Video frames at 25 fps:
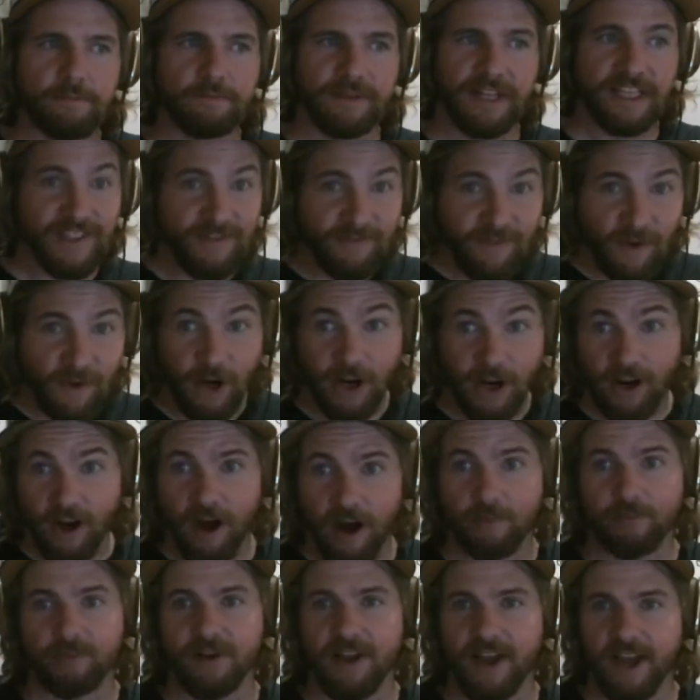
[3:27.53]
That's a very
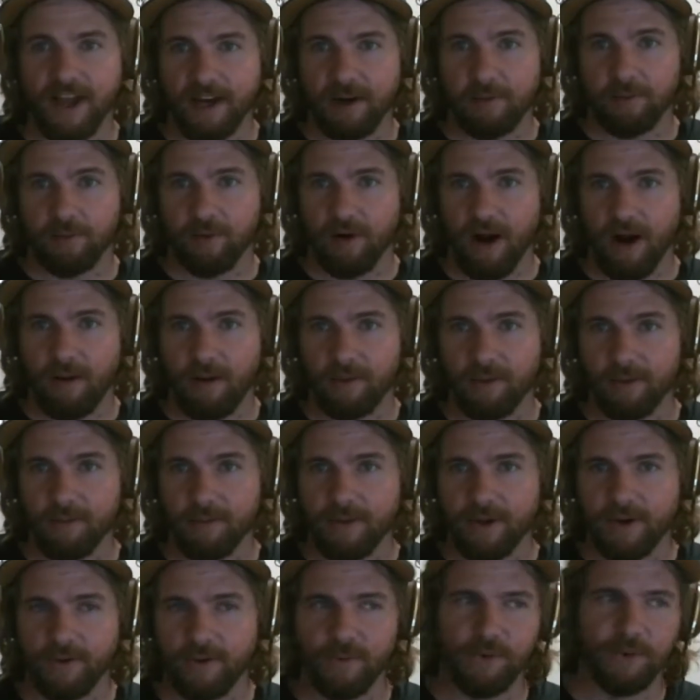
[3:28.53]
complicated problem,
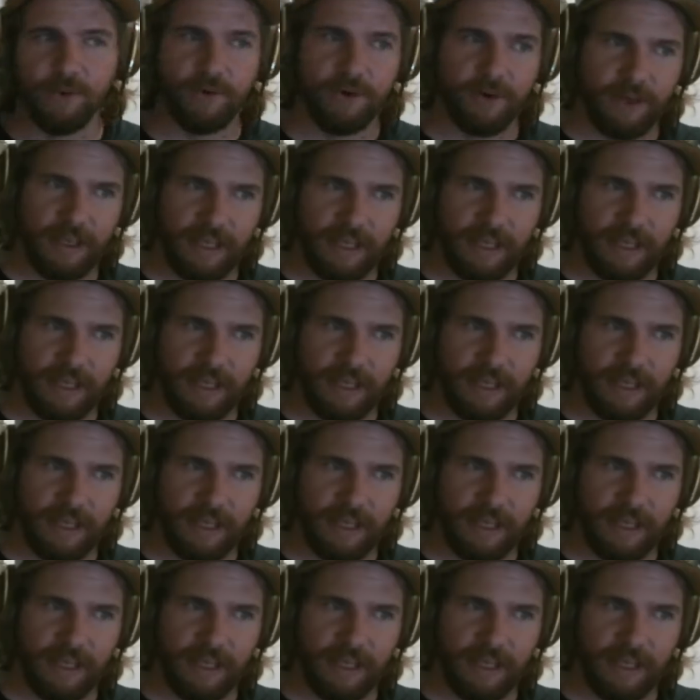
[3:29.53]
and we'll